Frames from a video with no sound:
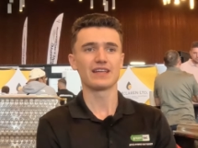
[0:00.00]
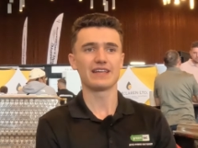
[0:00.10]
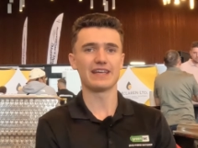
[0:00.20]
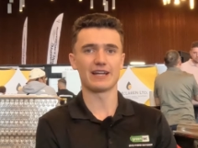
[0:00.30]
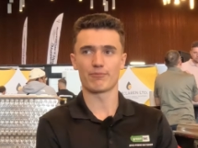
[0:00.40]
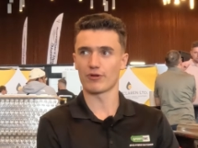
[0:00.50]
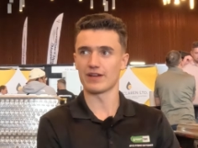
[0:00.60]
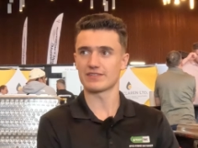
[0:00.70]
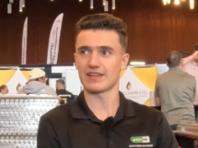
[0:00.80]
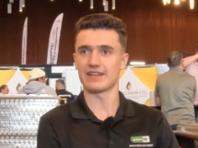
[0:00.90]
he had a
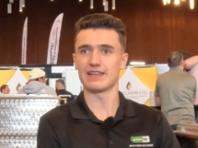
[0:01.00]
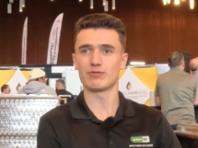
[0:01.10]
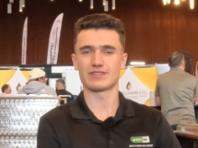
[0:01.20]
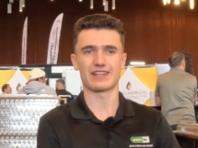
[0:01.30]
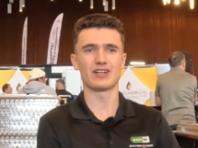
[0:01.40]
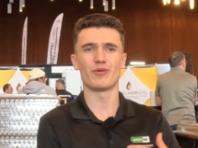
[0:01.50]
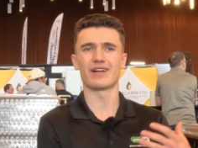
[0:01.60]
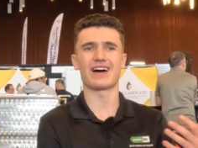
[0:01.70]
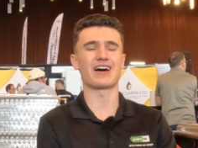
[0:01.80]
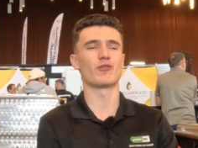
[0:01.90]
Prius, and he was like, you know
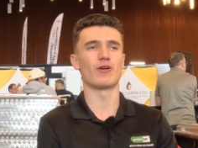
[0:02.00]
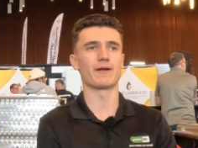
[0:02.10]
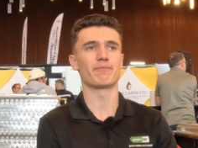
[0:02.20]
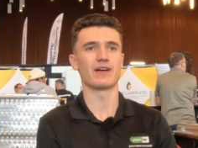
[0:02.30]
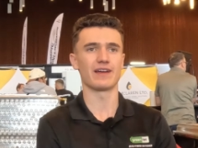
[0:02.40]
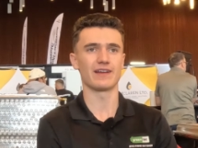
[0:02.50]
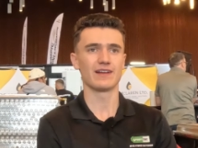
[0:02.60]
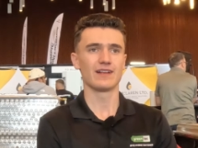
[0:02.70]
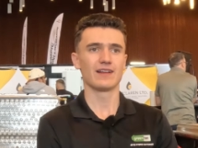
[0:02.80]
what? I don't want to pay